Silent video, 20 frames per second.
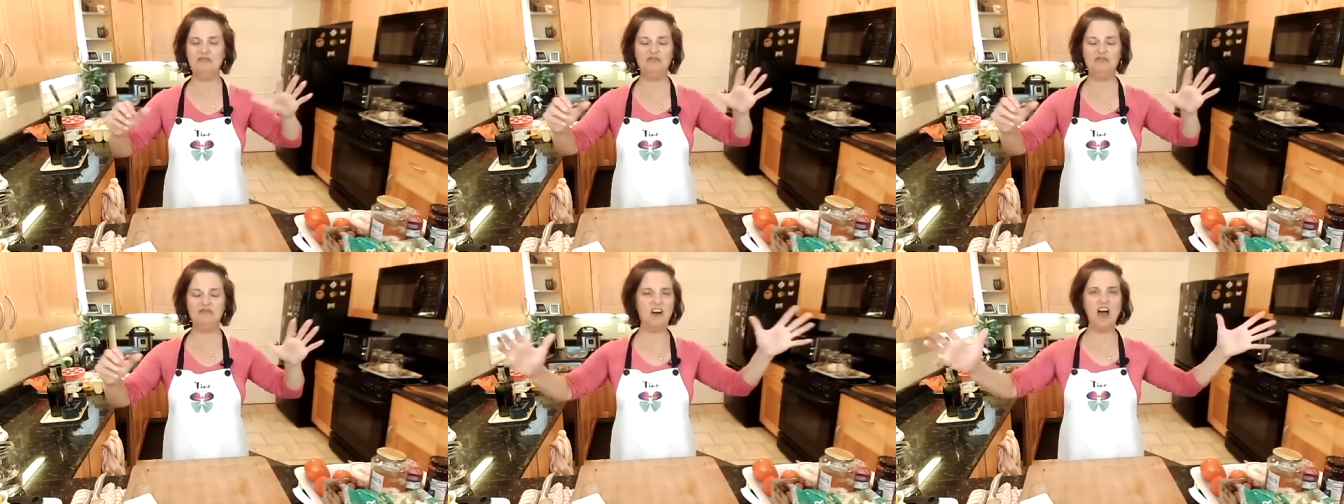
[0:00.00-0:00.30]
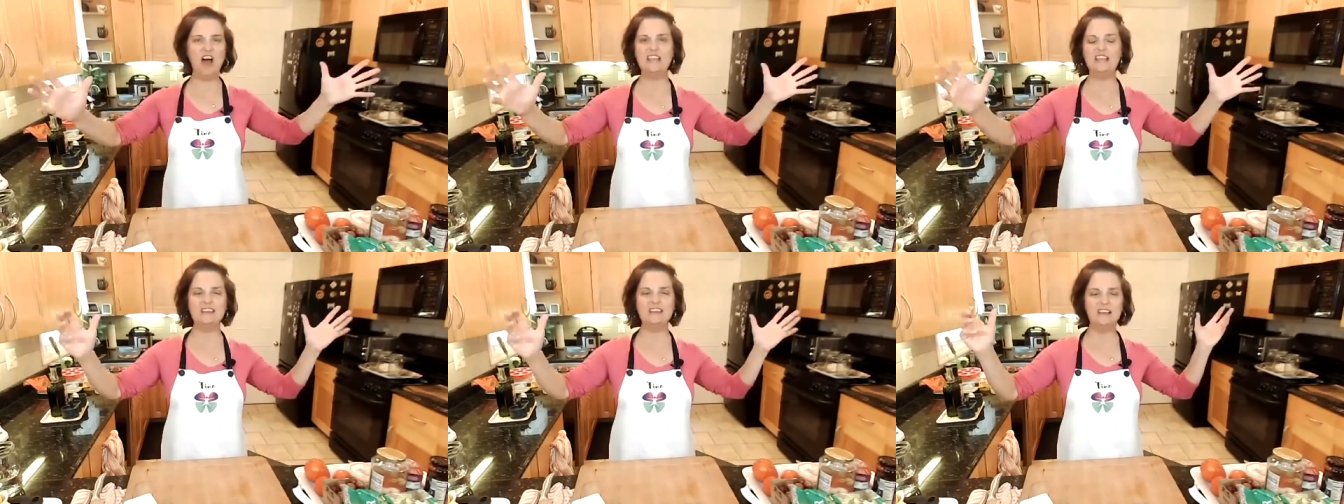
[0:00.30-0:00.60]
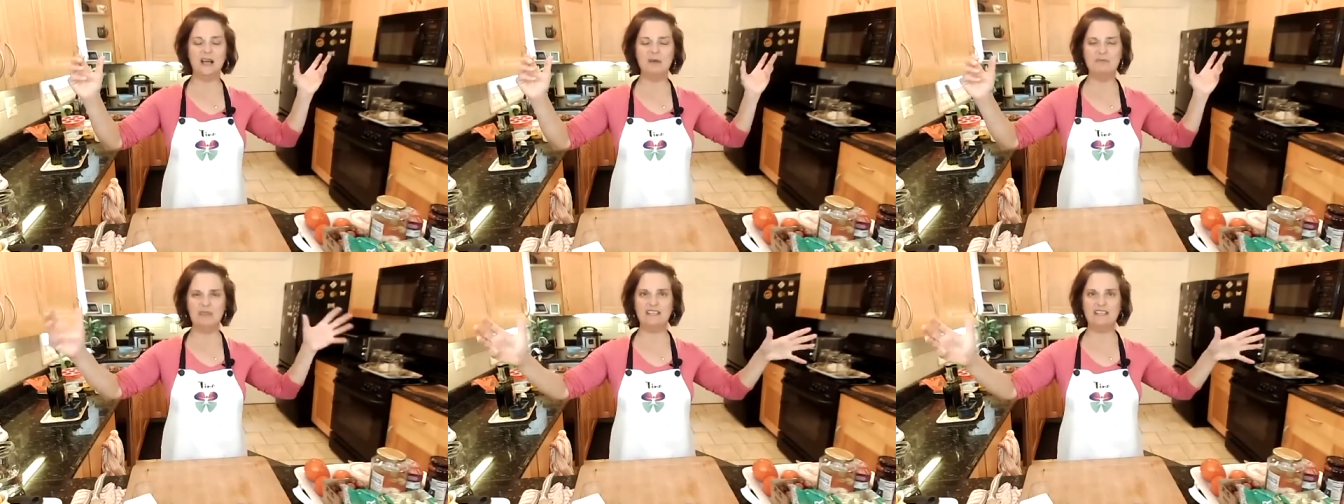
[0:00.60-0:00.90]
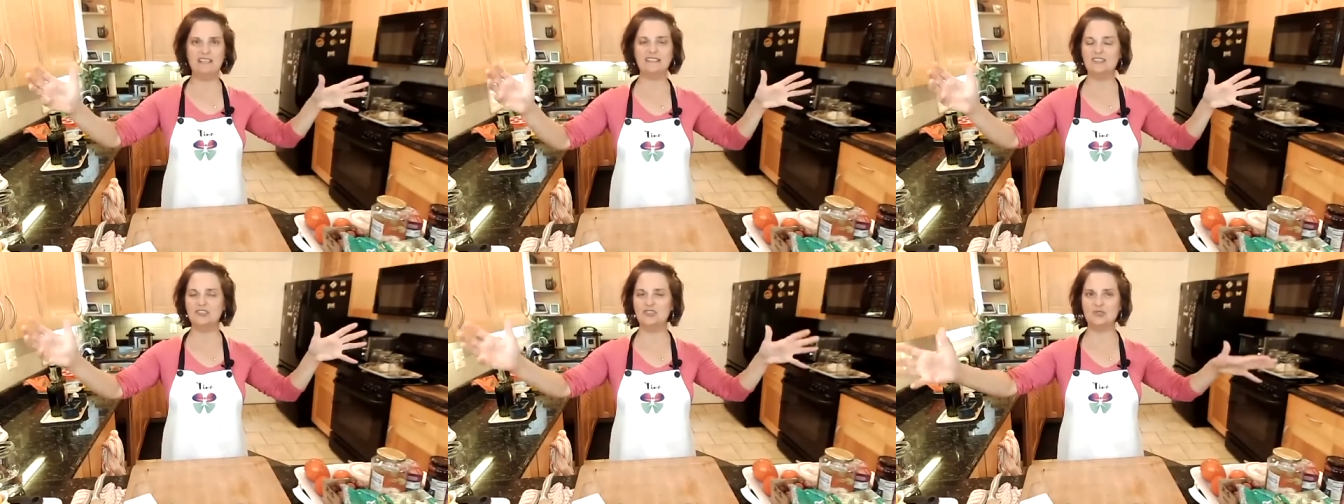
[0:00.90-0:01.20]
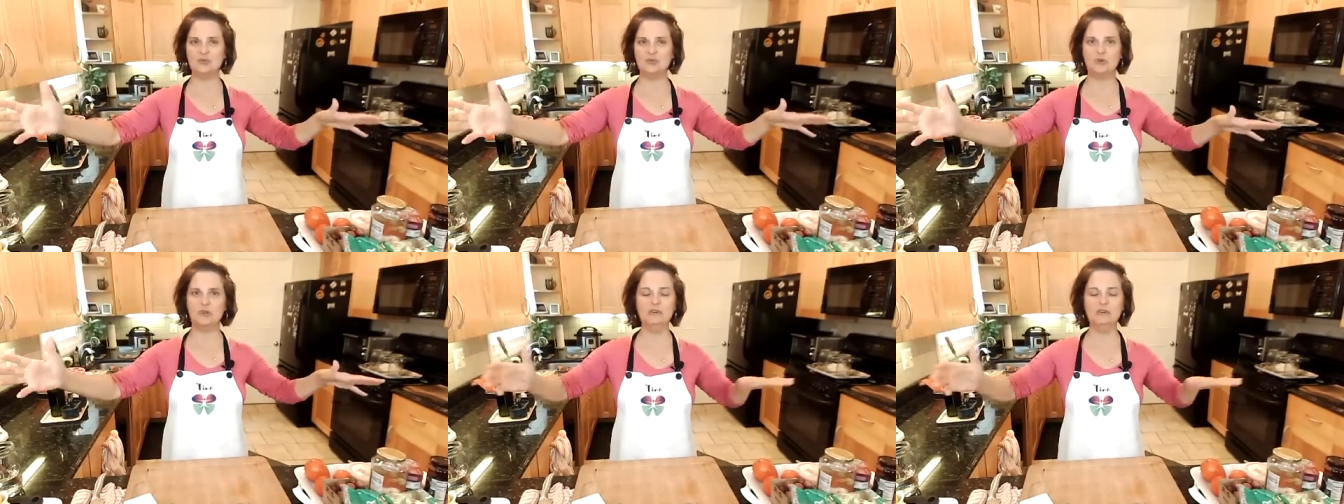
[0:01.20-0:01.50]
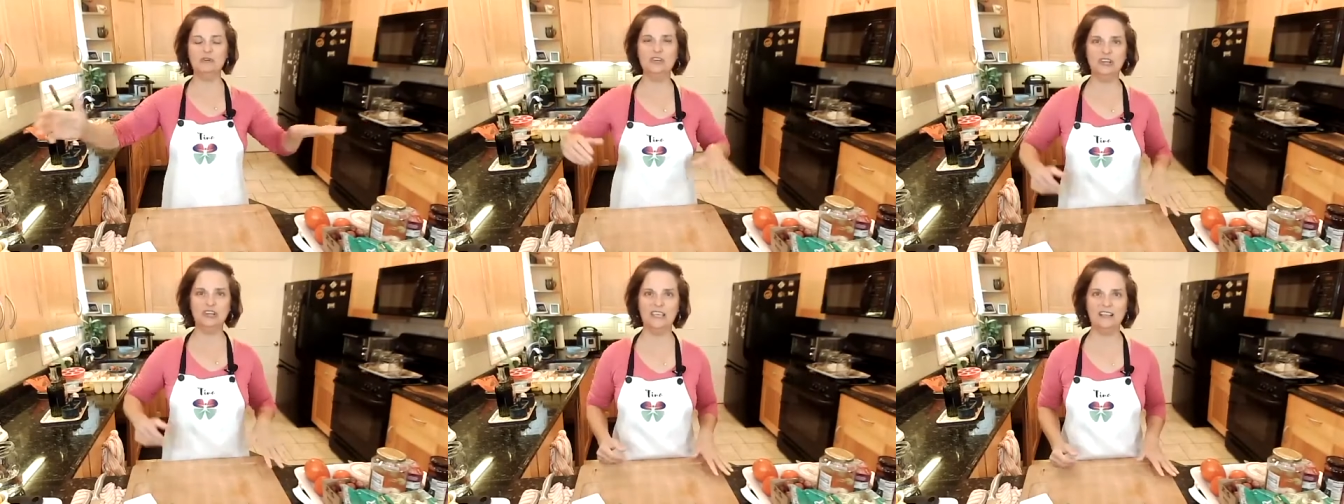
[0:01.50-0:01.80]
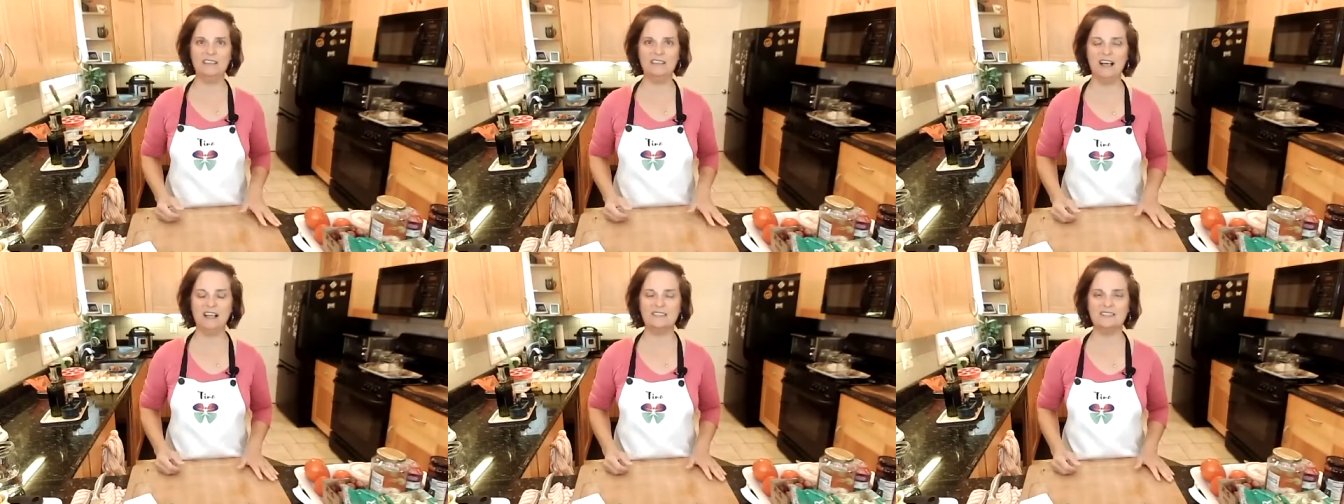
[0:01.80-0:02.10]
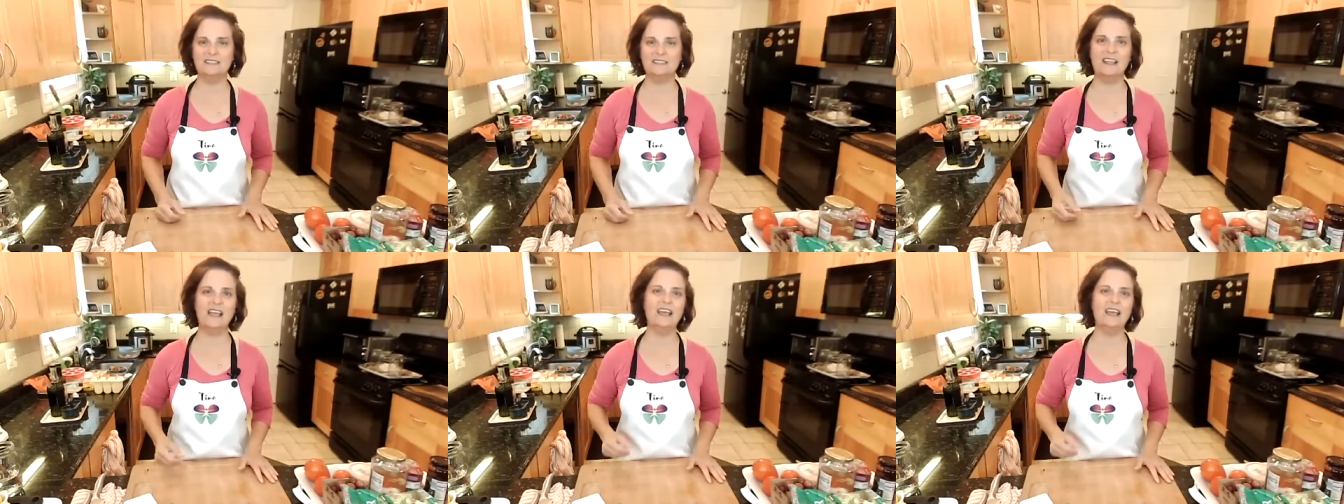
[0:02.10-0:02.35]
fun, amazing, joyful cooking lesson.